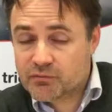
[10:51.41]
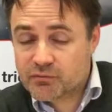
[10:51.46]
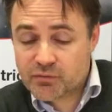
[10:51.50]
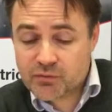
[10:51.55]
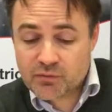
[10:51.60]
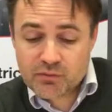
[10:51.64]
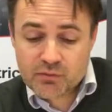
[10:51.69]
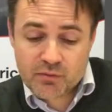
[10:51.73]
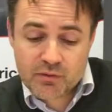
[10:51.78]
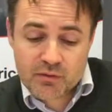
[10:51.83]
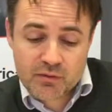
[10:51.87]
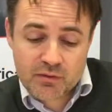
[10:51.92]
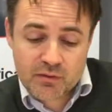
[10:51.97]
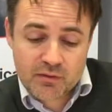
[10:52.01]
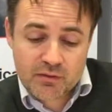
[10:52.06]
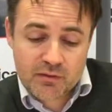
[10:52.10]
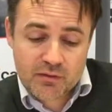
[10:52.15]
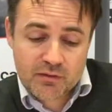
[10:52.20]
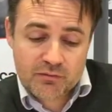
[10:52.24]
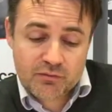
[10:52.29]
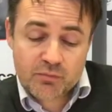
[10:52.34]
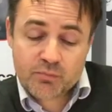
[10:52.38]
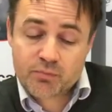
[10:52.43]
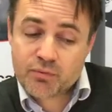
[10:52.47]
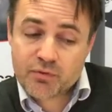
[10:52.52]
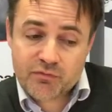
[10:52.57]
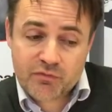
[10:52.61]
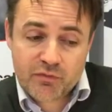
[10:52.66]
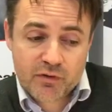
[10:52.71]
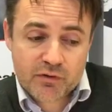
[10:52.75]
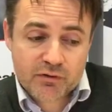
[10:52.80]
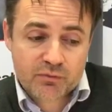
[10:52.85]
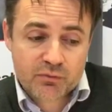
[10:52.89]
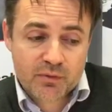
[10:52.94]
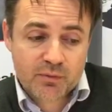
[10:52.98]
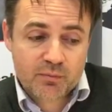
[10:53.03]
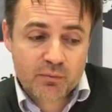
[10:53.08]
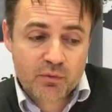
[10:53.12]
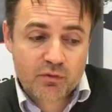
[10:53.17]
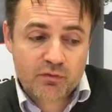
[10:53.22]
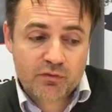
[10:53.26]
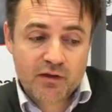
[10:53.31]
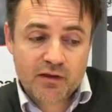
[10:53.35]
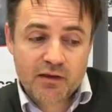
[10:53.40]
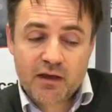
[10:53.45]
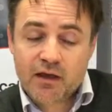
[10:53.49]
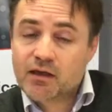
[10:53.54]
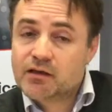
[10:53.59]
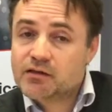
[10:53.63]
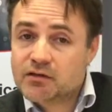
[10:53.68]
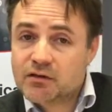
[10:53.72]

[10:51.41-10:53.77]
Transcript: you prefer to remove it,